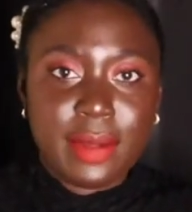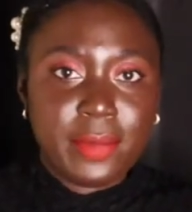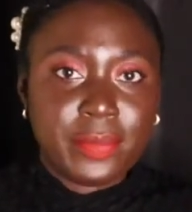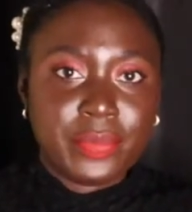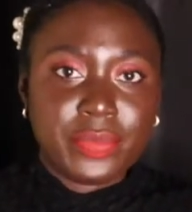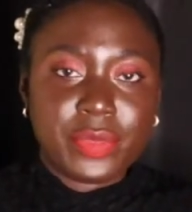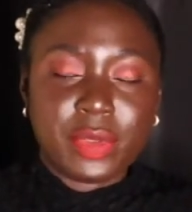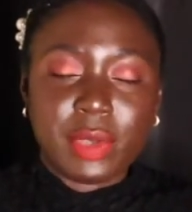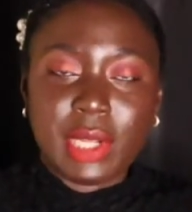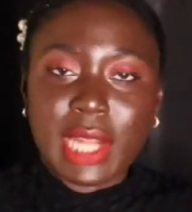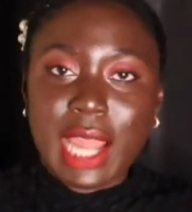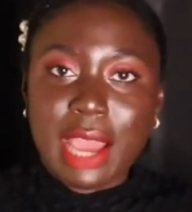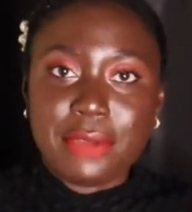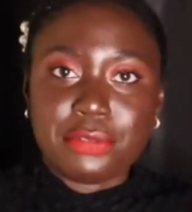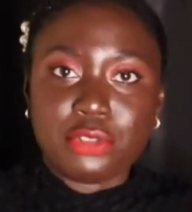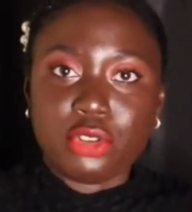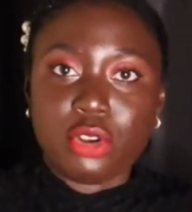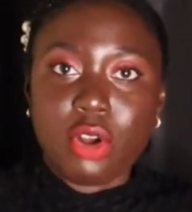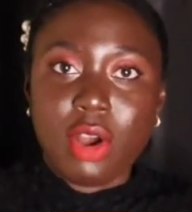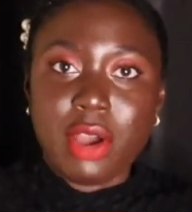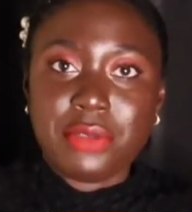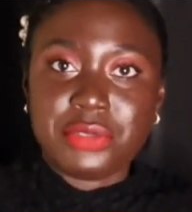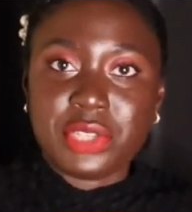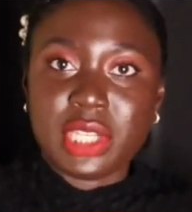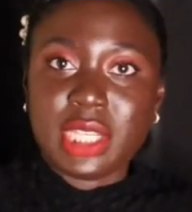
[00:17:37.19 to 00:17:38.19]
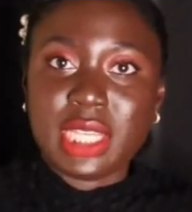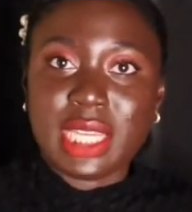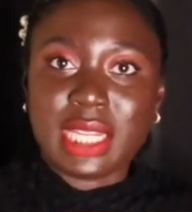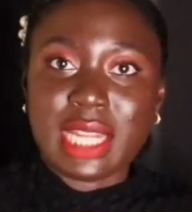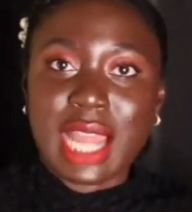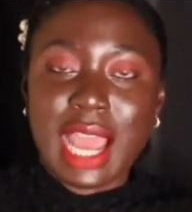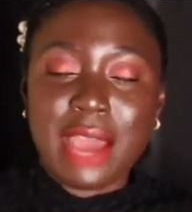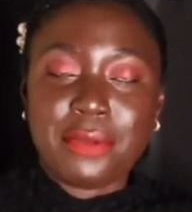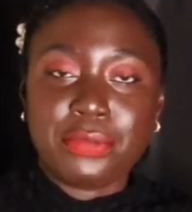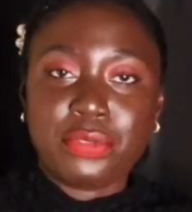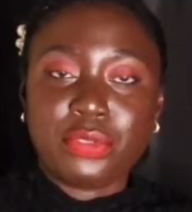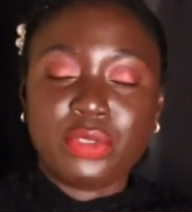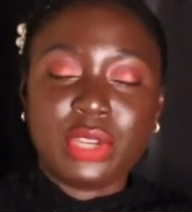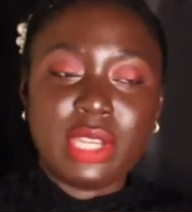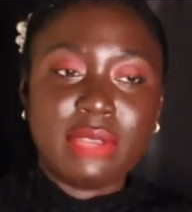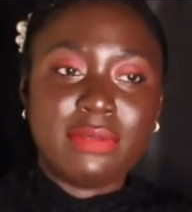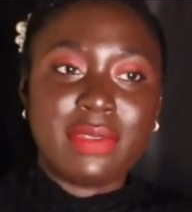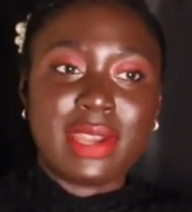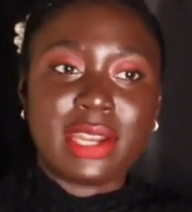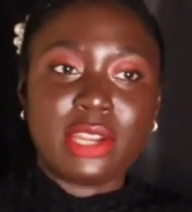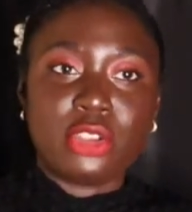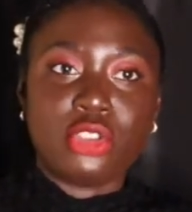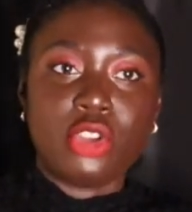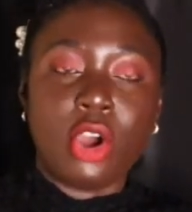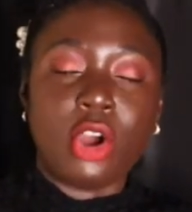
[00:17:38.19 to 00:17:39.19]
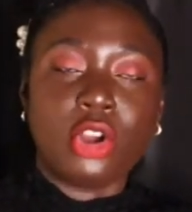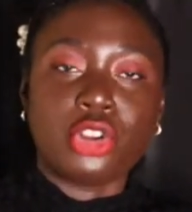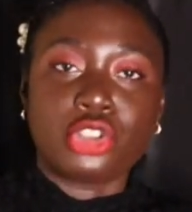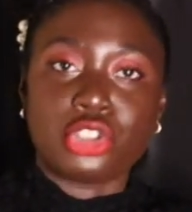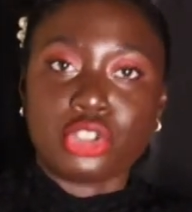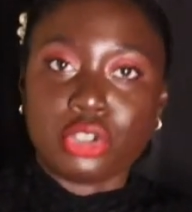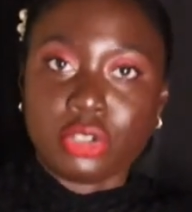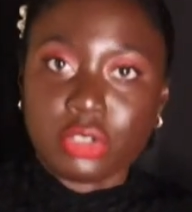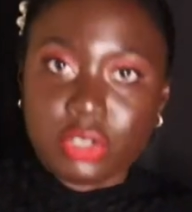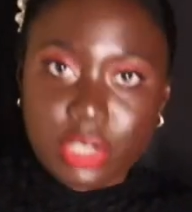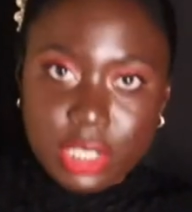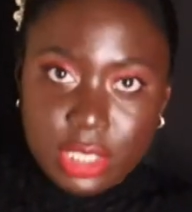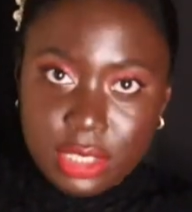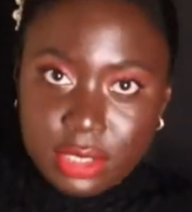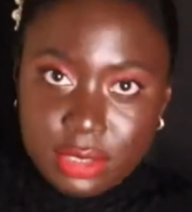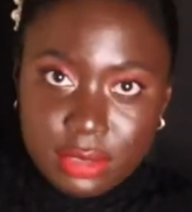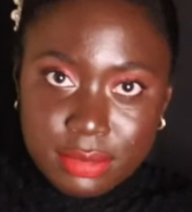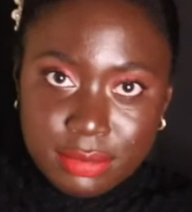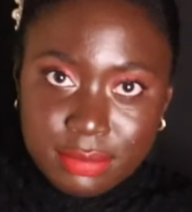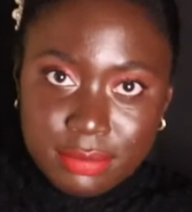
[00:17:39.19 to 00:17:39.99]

And after all, if she can have three very young children,